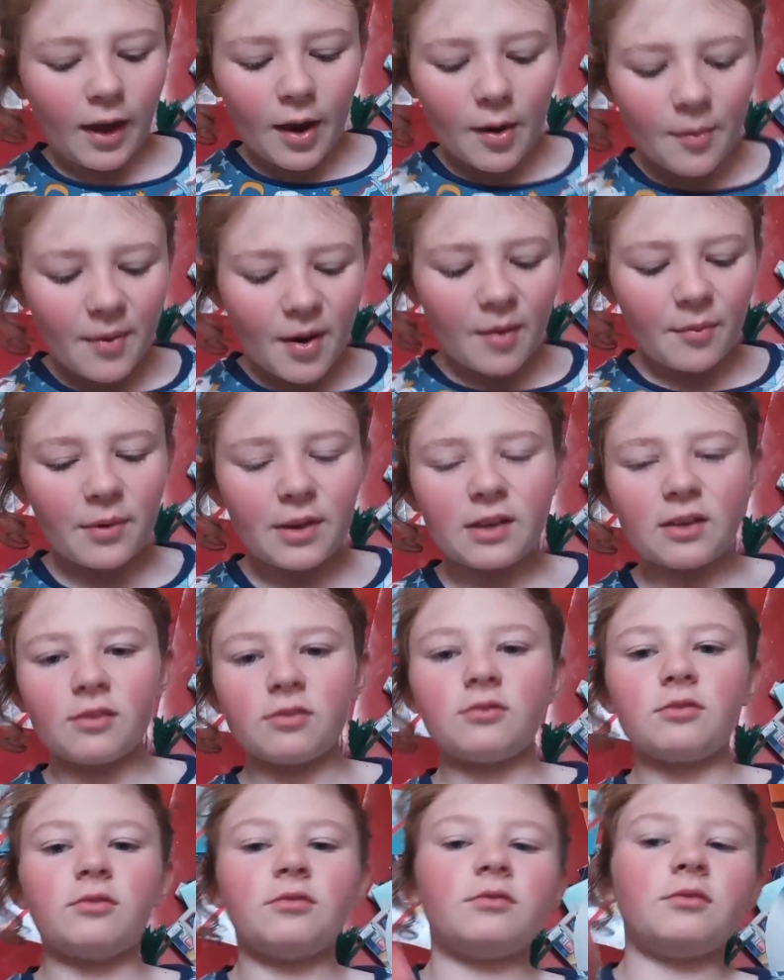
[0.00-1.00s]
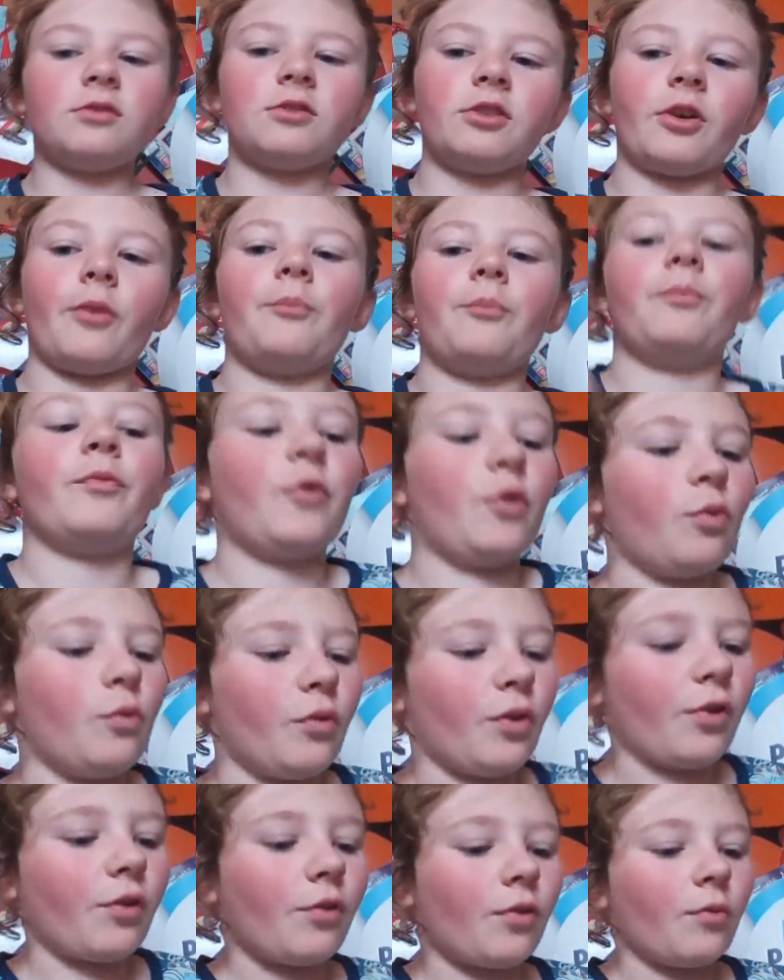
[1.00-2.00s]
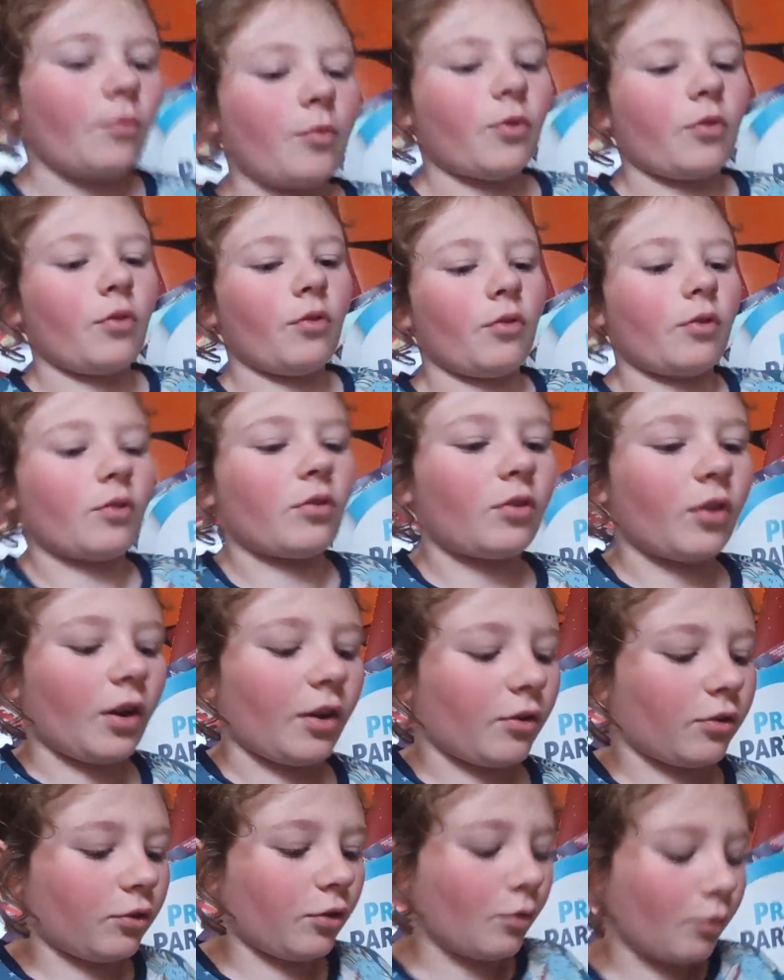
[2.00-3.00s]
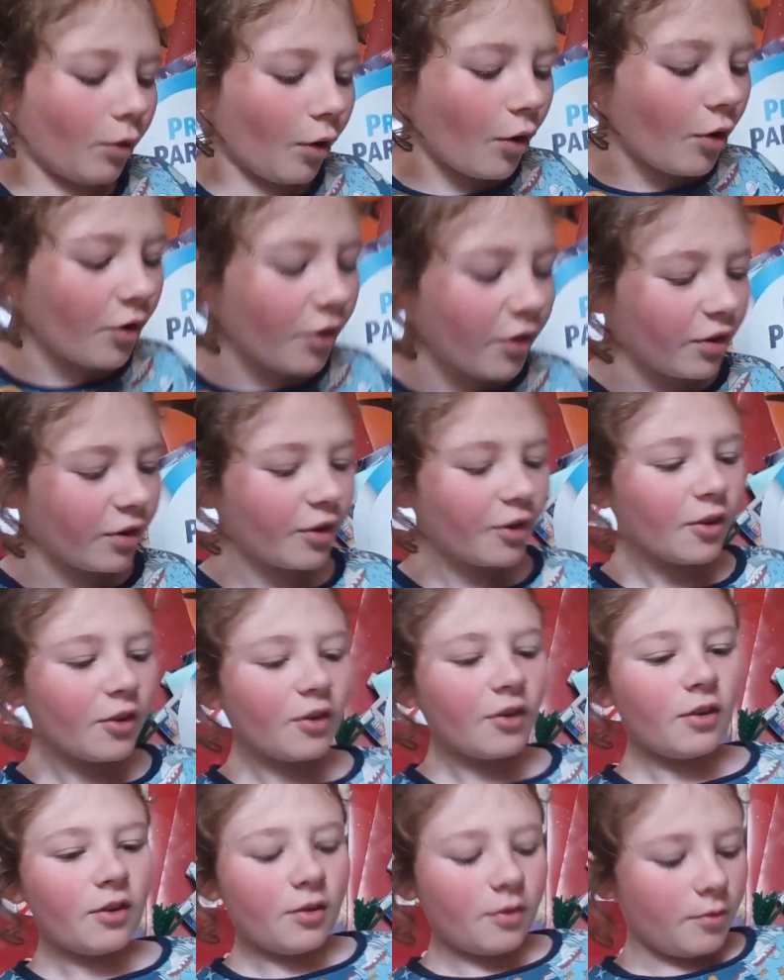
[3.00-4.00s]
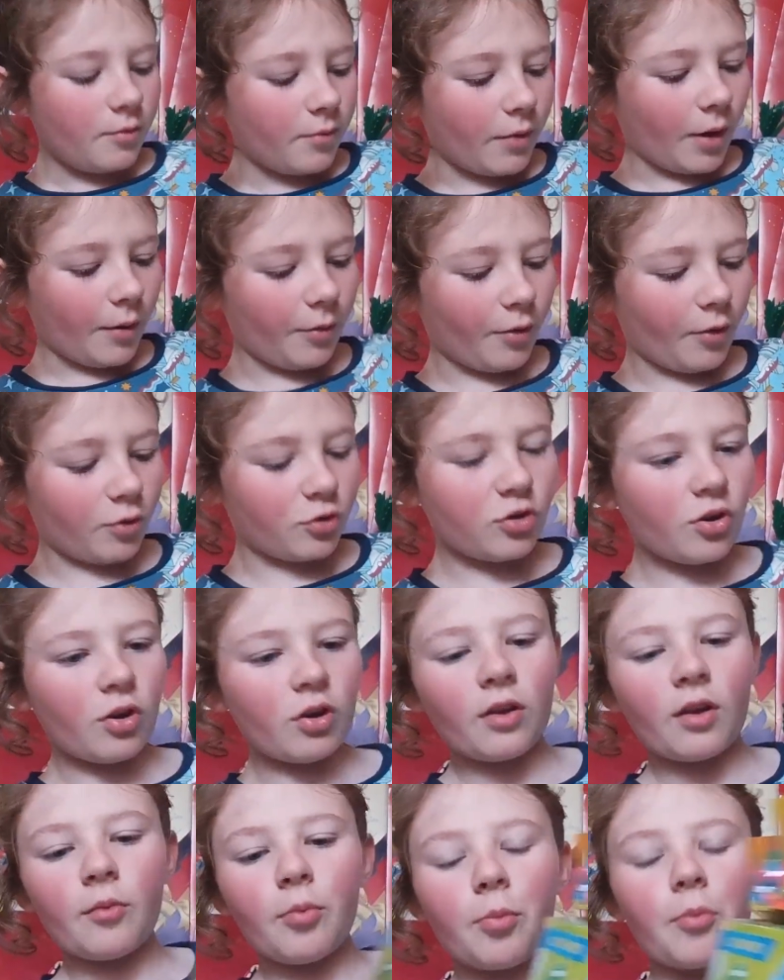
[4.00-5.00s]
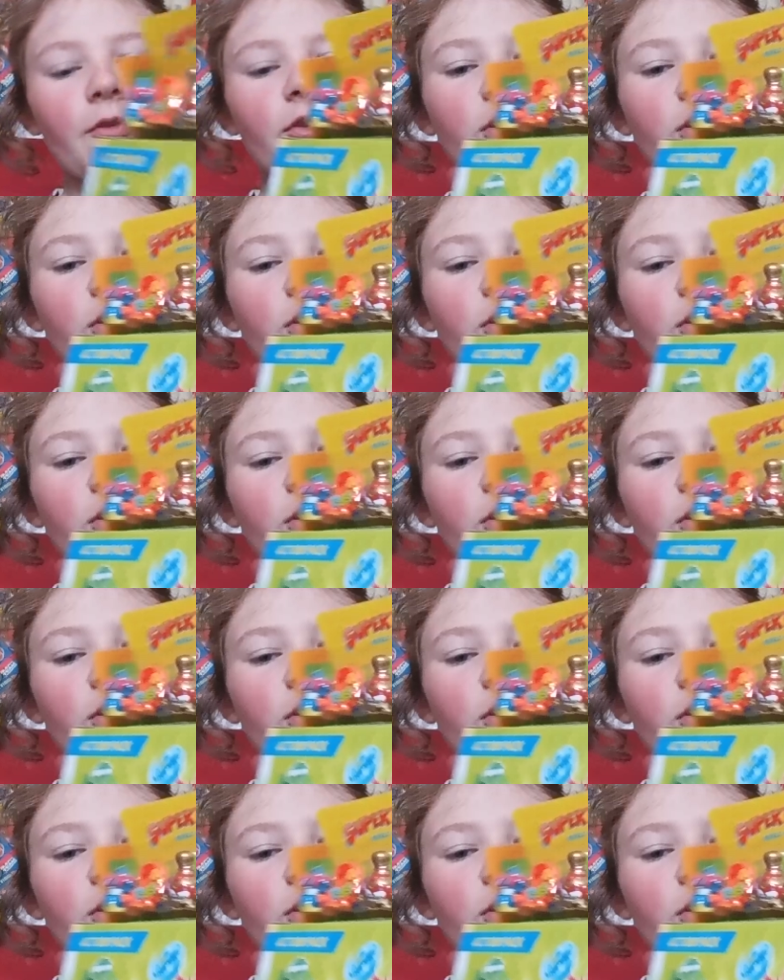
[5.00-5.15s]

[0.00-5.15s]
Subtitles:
how about we just don't do this because it takes too long. Perhaps I'll show it in a separate